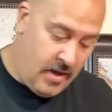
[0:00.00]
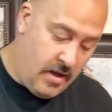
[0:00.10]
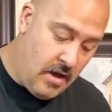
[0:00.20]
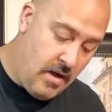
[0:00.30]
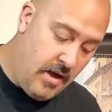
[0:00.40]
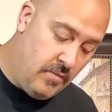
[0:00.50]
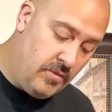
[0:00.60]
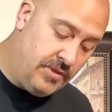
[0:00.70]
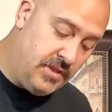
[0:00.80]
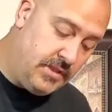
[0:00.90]
Alright, and
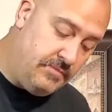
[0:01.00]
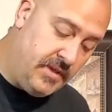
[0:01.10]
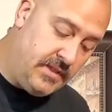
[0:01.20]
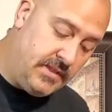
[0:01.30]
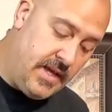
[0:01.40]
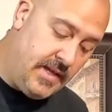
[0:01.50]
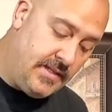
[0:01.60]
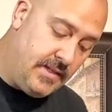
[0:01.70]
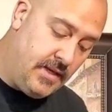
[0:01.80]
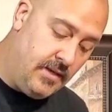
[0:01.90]
we'll just mix
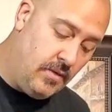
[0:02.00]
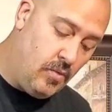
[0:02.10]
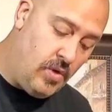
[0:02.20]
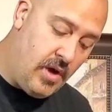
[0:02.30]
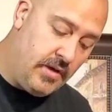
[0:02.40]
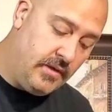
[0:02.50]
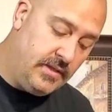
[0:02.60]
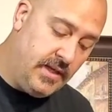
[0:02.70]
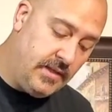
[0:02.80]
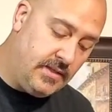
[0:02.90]
that water to
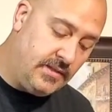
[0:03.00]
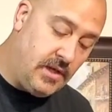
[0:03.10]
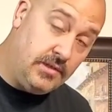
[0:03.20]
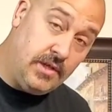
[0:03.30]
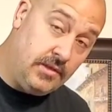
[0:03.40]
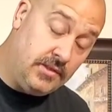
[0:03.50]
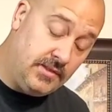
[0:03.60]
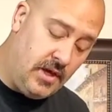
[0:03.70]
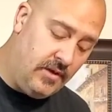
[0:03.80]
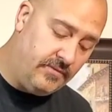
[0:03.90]
get the salt all
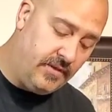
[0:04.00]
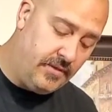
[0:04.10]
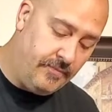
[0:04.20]
dissolved.